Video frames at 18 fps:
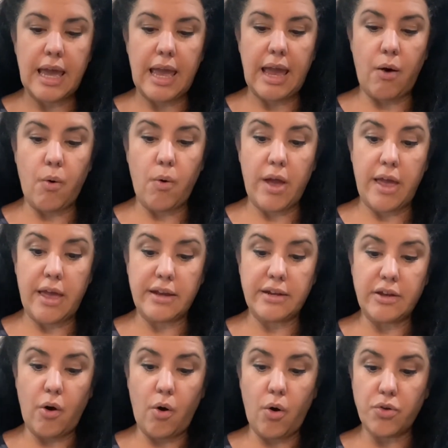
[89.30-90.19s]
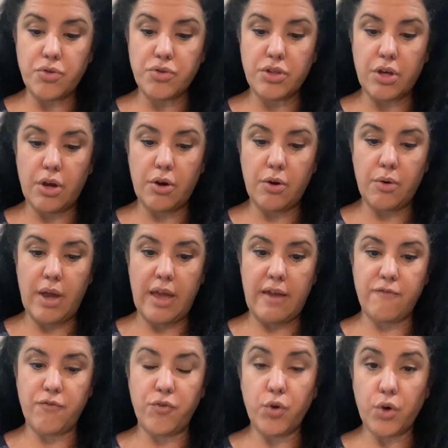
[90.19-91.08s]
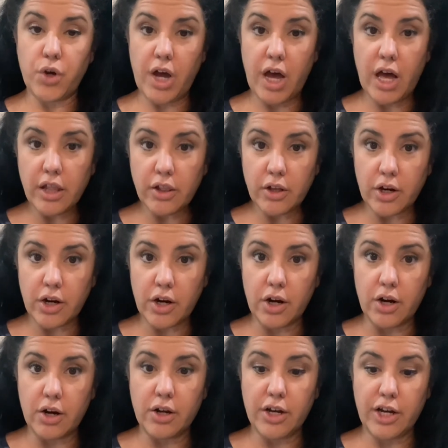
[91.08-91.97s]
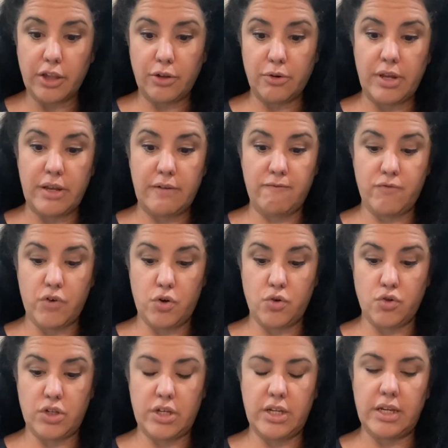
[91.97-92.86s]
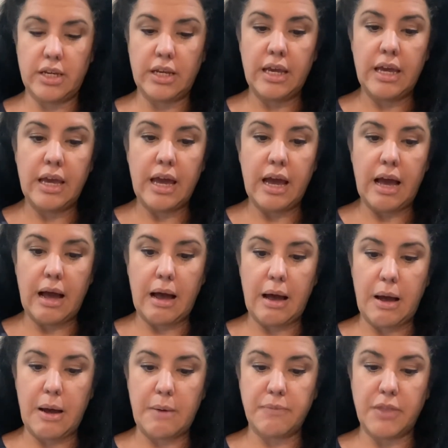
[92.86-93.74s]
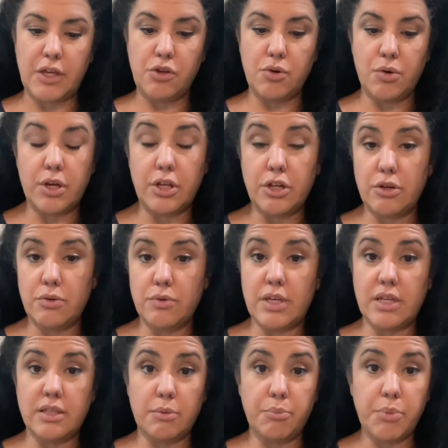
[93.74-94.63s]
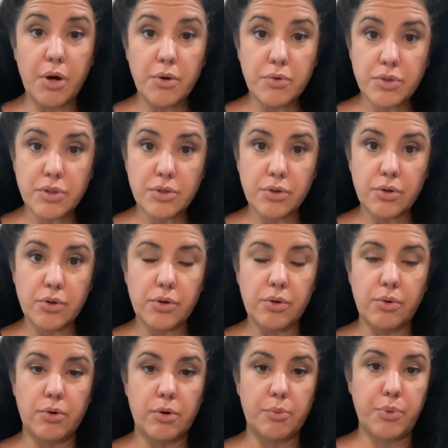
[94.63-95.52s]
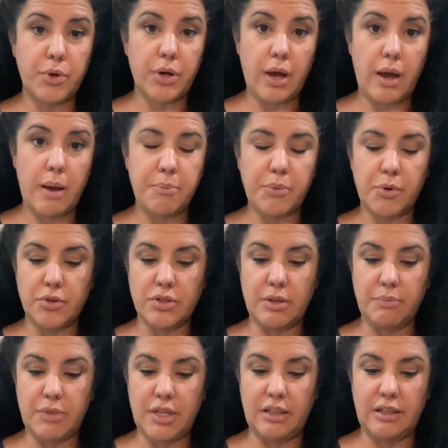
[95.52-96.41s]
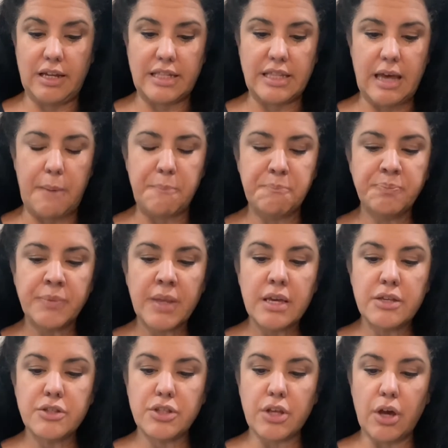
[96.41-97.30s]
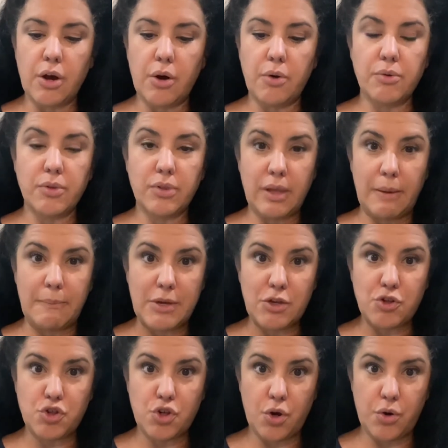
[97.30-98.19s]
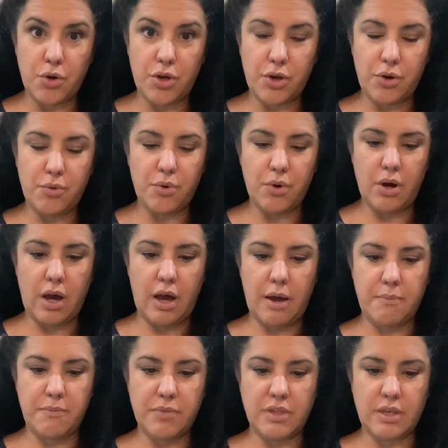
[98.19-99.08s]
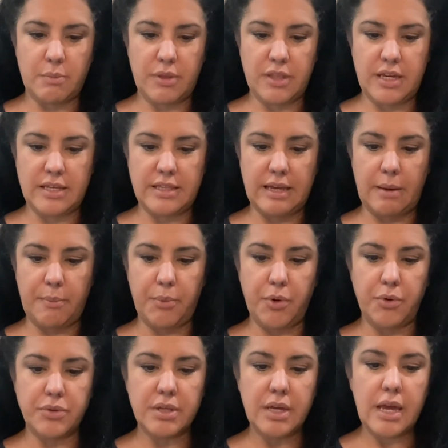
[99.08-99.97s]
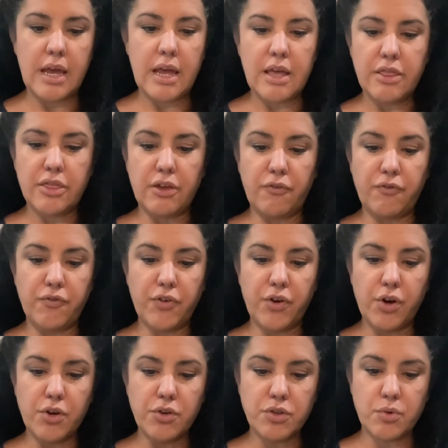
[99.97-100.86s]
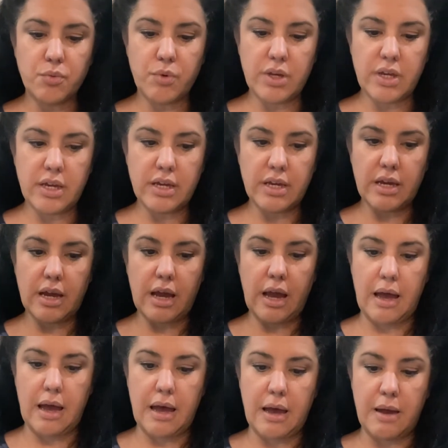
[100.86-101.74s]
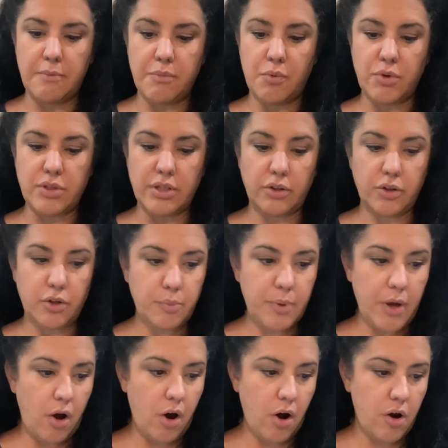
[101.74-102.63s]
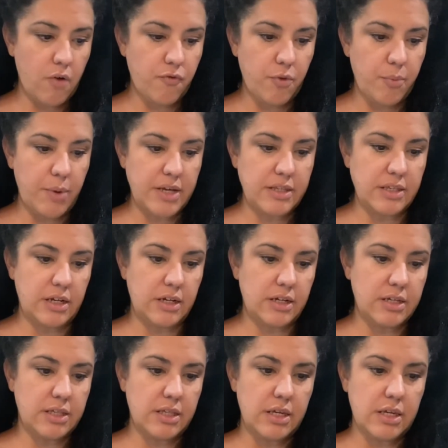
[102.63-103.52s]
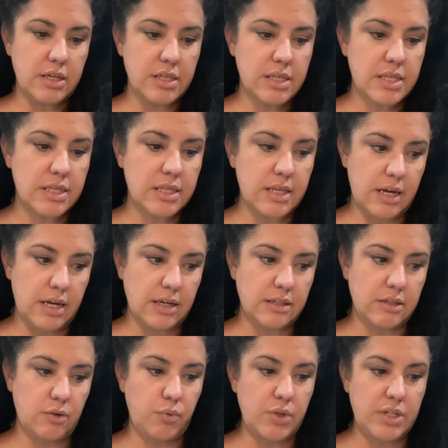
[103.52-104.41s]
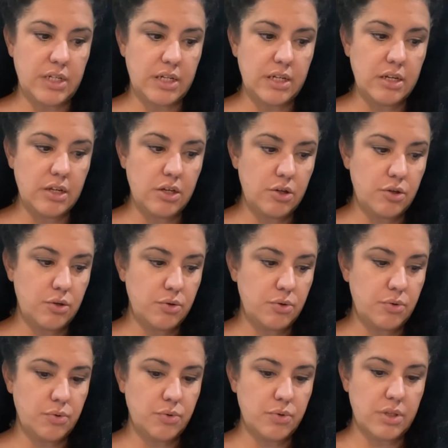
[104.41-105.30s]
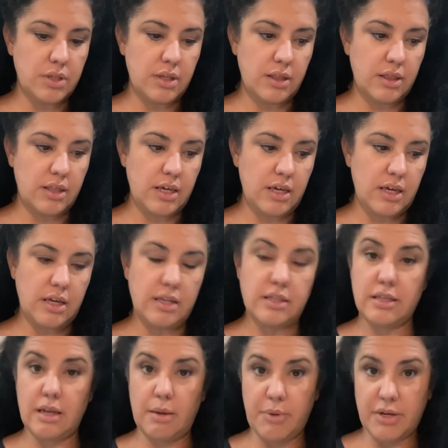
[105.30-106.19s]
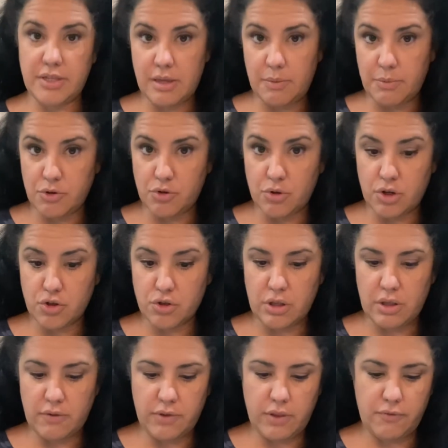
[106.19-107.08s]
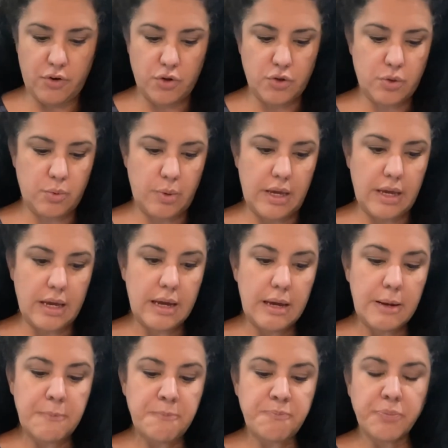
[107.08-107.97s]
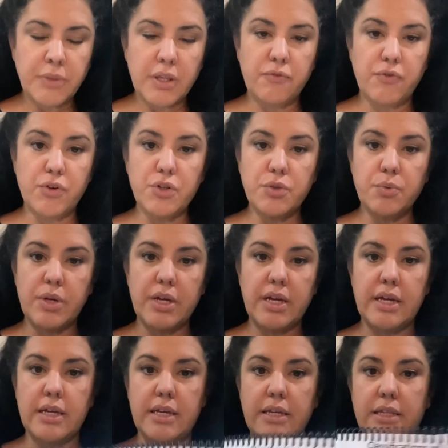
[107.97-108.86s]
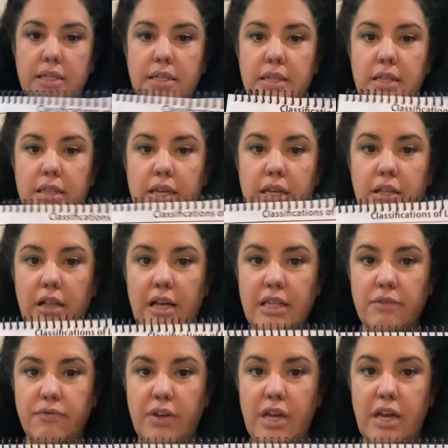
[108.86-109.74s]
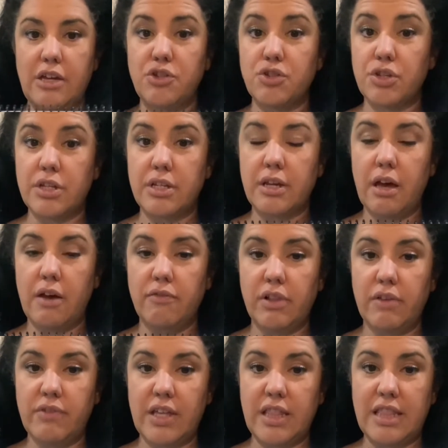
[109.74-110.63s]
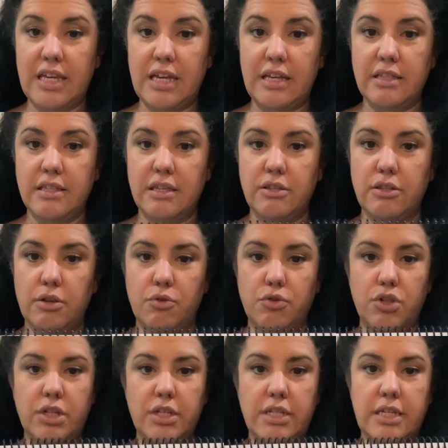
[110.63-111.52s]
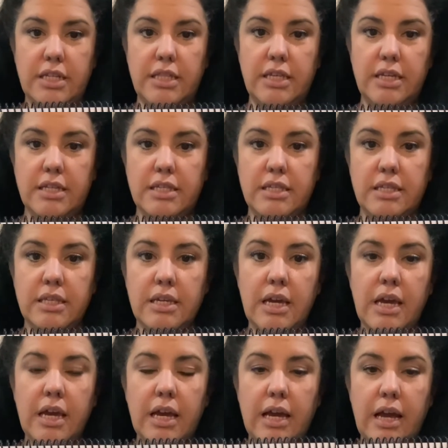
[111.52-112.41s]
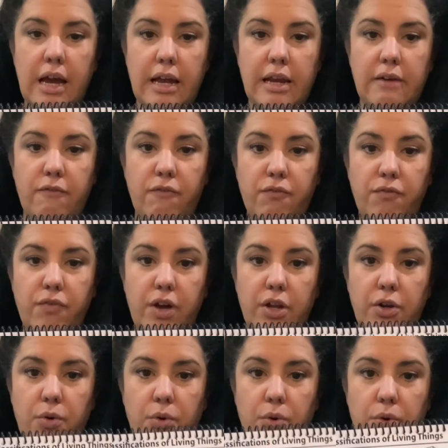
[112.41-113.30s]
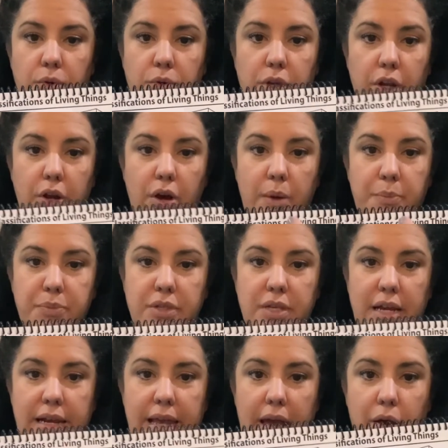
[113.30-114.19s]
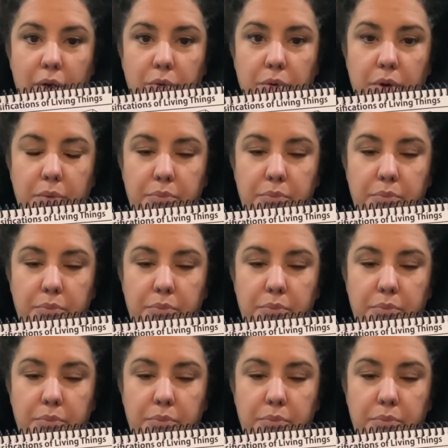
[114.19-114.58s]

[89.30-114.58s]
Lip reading: And also a full colored in version that you could use as a poster or to put up or something like that. So let me show you some of the examples. The first week was a little bit hard for my son because he is sick, so we didn't use the step-by-step instructions for the first week. The first week is the classification of living things, and so she did this kind of funnel, upside down